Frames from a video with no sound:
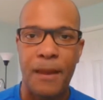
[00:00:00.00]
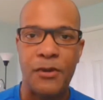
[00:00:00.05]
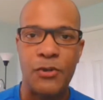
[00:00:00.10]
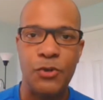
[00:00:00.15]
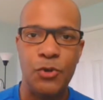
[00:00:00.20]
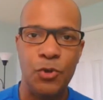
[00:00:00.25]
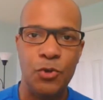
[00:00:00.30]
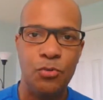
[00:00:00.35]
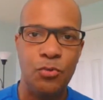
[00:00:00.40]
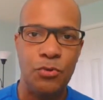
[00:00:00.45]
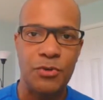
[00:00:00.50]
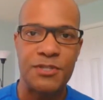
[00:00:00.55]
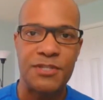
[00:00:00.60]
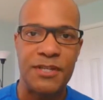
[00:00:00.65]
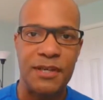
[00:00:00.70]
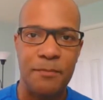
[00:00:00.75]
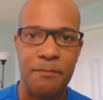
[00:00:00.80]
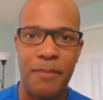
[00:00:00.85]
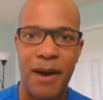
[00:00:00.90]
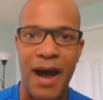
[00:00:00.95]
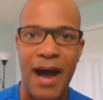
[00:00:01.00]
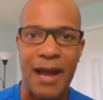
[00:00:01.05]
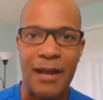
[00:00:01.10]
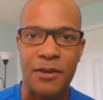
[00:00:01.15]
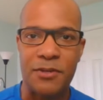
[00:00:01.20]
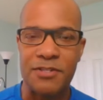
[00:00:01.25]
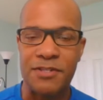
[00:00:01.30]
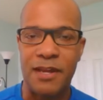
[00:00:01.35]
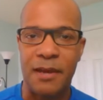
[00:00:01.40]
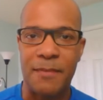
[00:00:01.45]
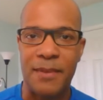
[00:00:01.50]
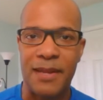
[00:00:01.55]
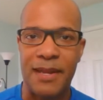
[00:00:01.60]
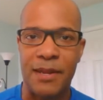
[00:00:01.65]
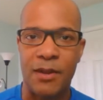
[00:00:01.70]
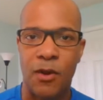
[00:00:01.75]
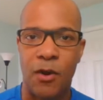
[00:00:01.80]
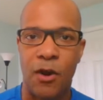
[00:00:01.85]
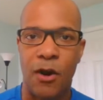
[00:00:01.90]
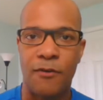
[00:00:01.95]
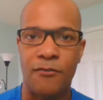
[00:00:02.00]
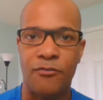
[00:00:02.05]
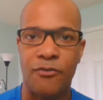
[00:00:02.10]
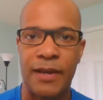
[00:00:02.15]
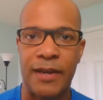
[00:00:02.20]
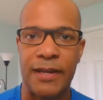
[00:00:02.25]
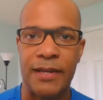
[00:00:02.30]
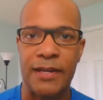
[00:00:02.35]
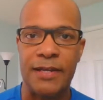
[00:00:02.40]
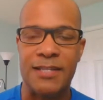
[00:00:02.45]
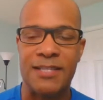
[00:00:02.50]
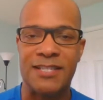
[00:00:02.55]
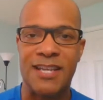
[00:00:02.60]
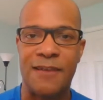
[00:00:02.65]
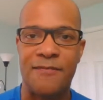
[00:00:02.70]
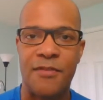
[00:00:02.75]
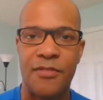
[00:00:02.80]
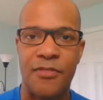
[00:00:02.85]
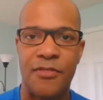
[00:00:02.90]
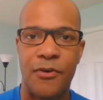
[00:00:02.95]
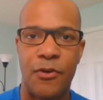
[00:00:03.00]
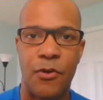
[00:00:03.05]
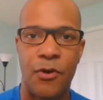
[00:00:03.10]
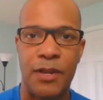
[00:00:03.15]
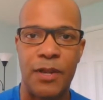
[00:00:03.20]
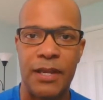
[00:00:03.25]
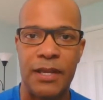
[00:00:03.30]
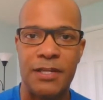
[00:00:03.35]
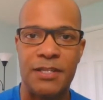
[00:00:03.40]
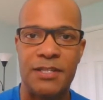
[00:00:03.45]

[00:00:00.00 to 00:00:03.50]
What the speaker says: You will see buyers coming in offering 730,